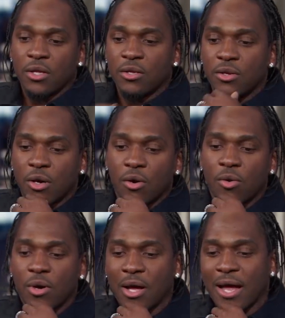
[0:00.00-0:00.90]
you
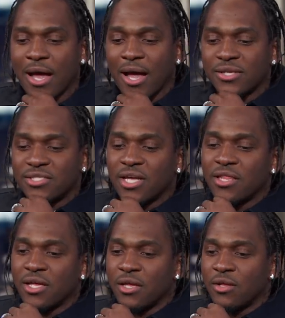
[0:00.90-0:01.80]
know, I, I say
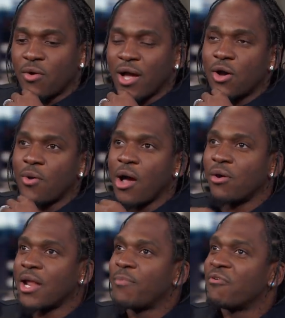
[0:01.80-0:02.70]
that you know I go
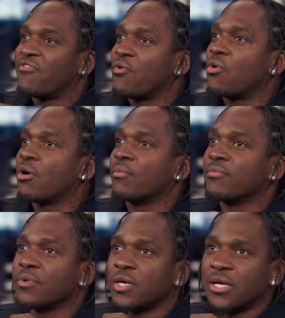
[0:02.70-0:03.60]
out and I
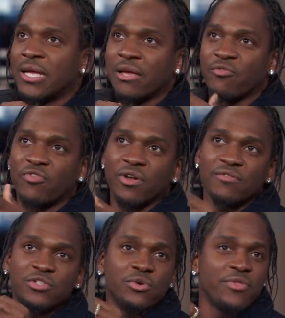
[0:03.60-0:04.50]
perform in front
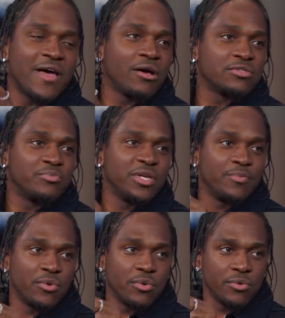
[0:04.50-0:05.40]
of 2,000
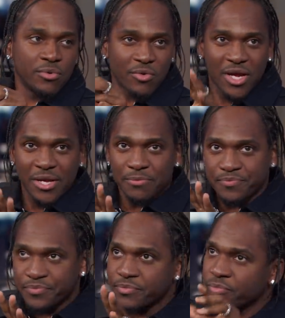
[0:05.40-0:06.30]
people, right?
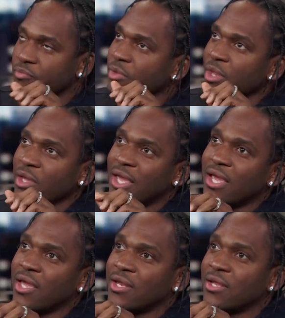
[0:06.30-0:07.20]

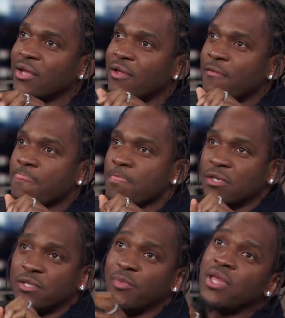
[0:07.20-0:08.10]
And
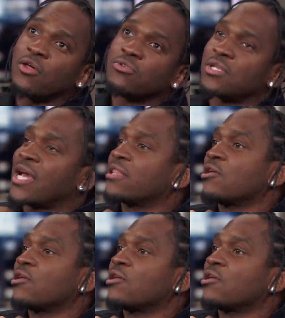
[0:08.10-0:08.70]
to me, those are like